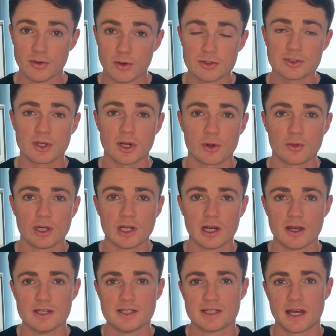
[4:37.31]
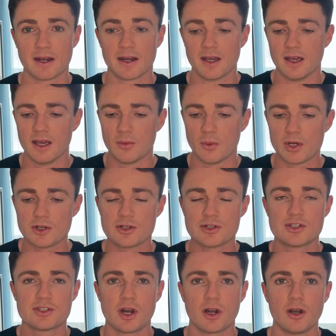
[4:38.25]
also got to realize that when you're
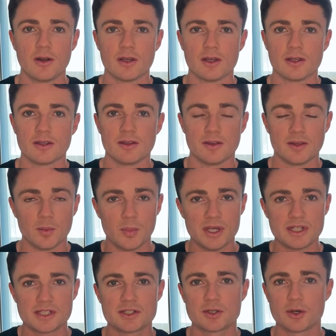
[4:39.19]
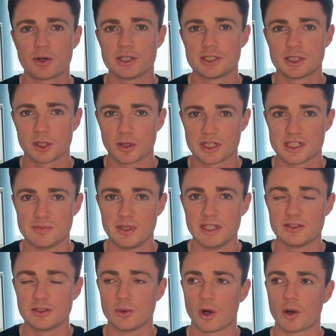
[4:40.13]
starting, the business owners you're going to
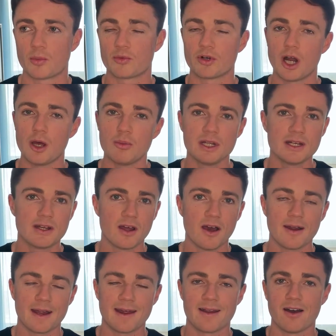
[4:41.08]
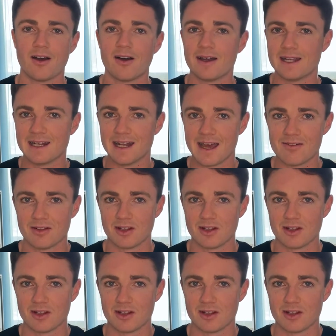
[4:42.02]
speak to are probably not at a high level.